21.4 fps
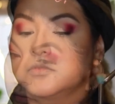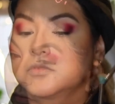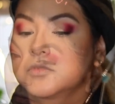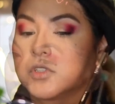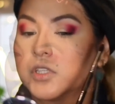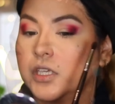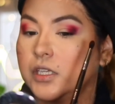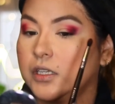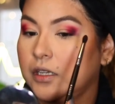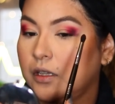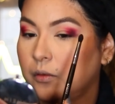
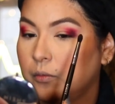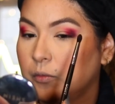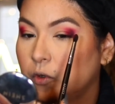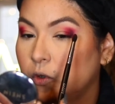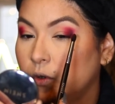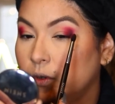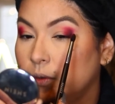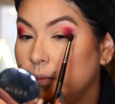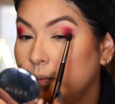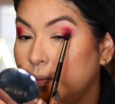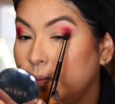Okay, now I'm
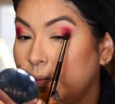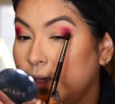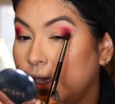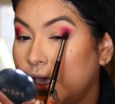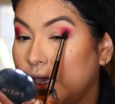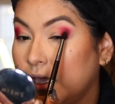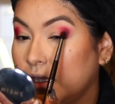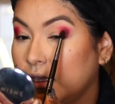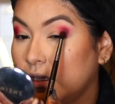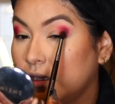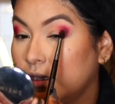going
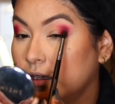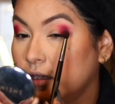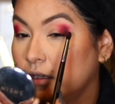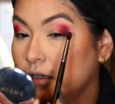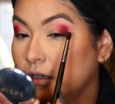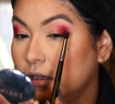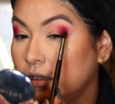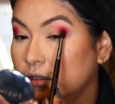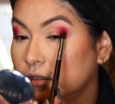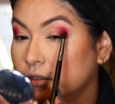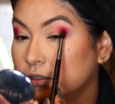back
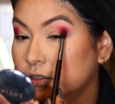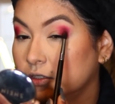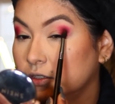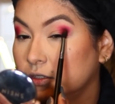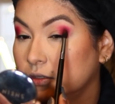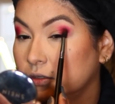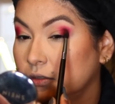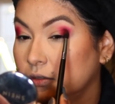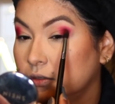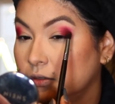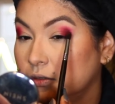
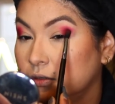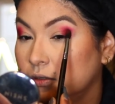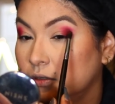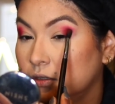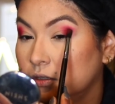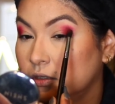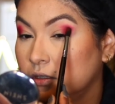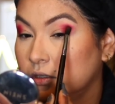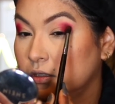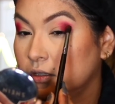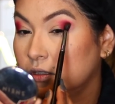onto,
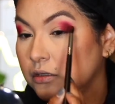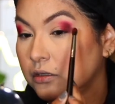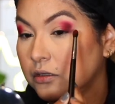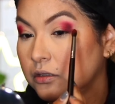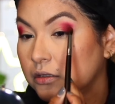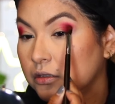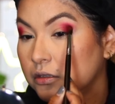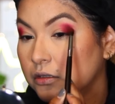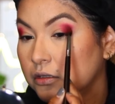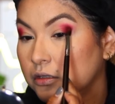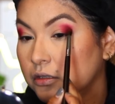
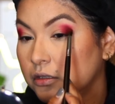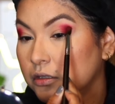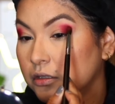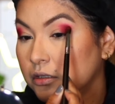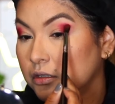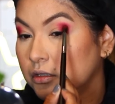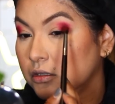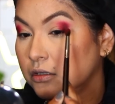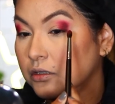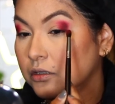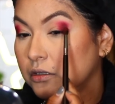what do we
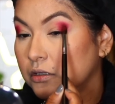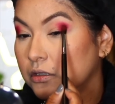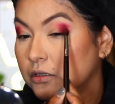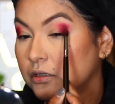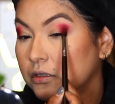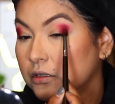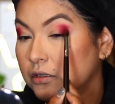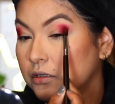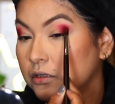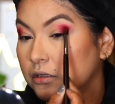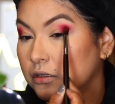say that color
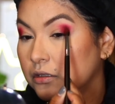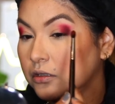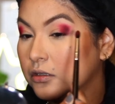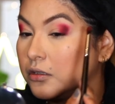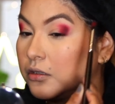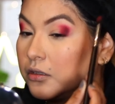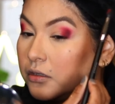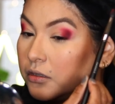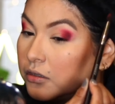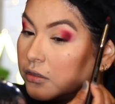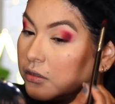was called?
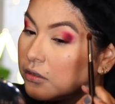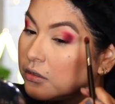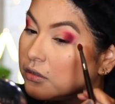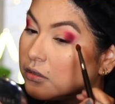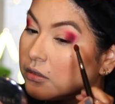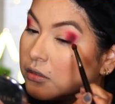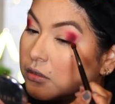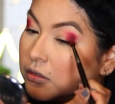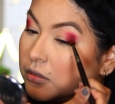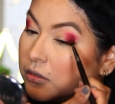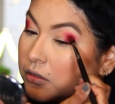
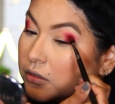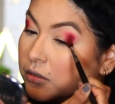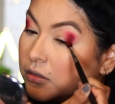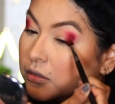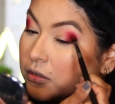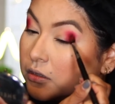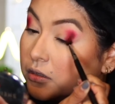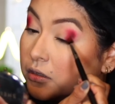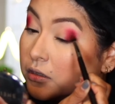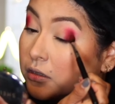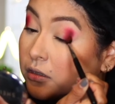
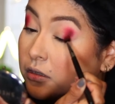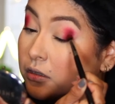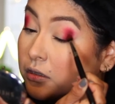Licorice.